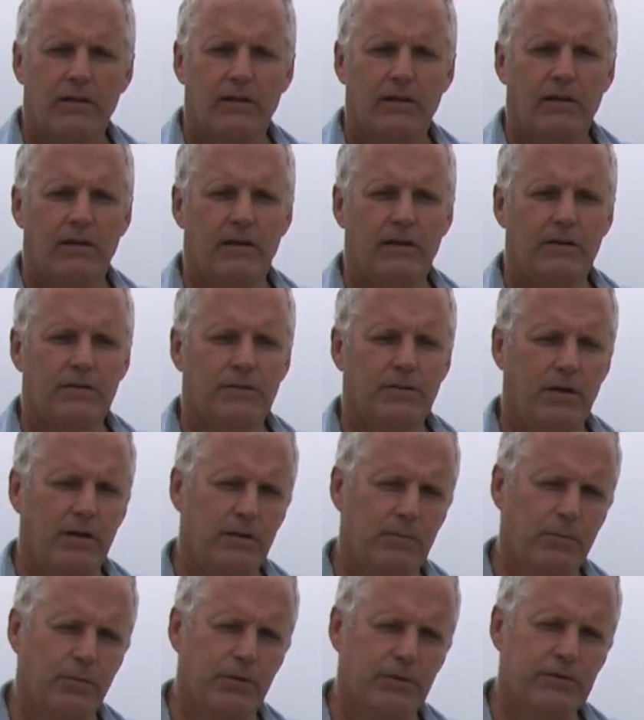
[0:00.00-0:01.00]
and try
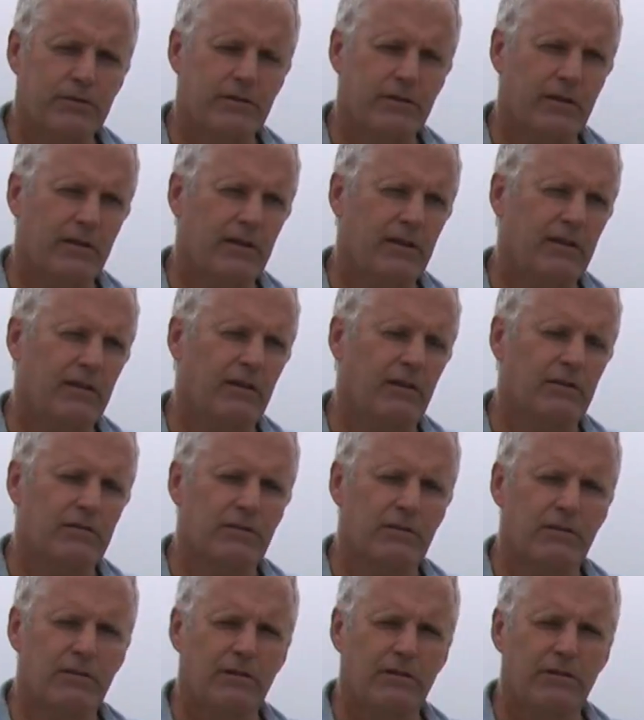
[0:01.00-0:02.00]
to push the
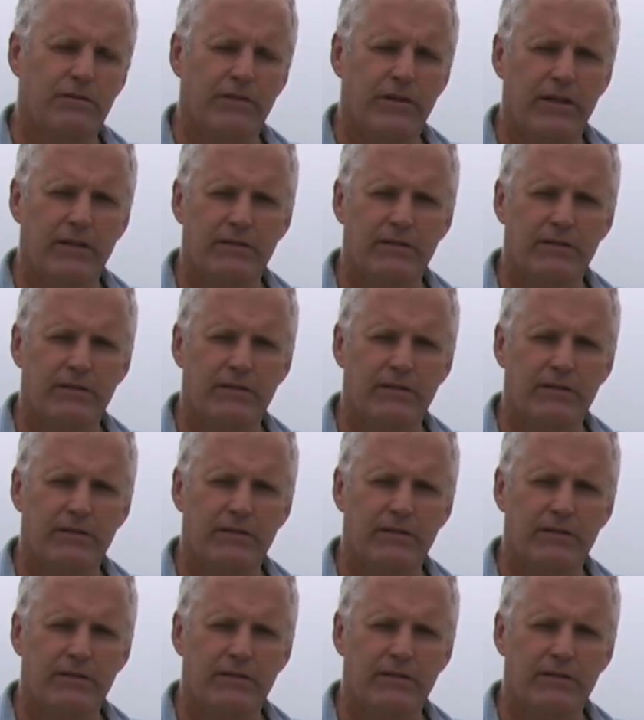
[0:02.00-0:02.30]
alternative